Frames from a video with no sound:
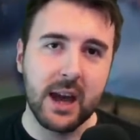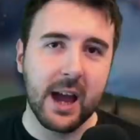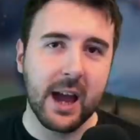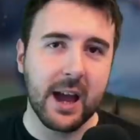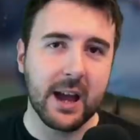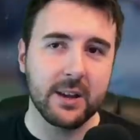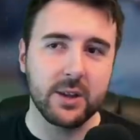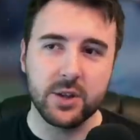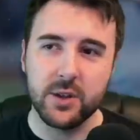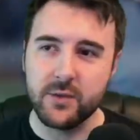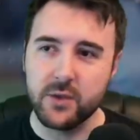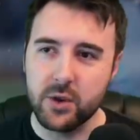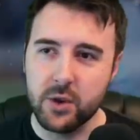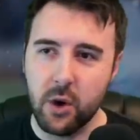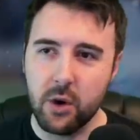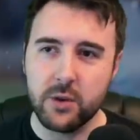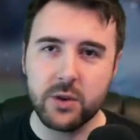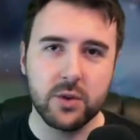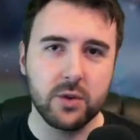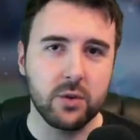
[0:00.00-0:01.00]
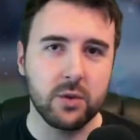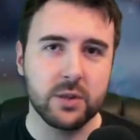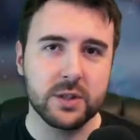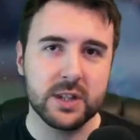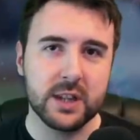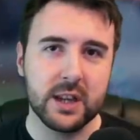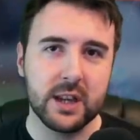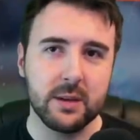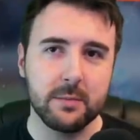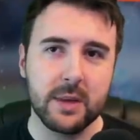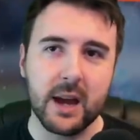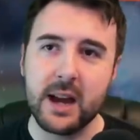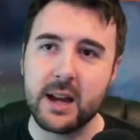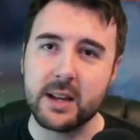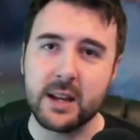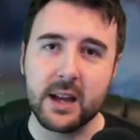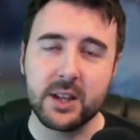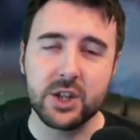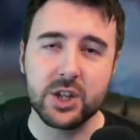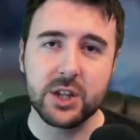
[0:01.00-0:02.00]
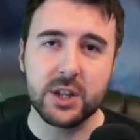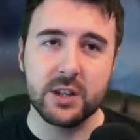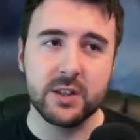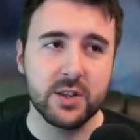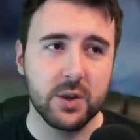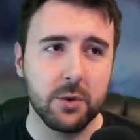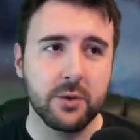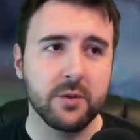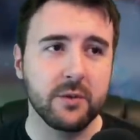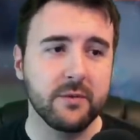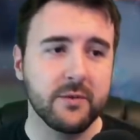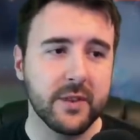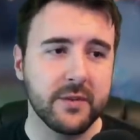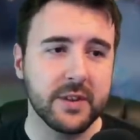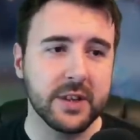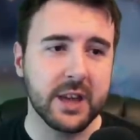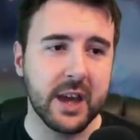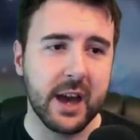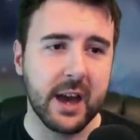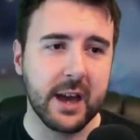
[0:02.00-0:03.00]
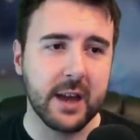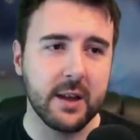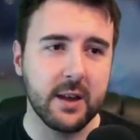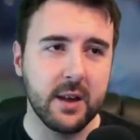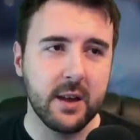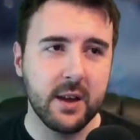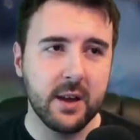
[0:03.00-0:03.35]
and you've got your team and actually 250k,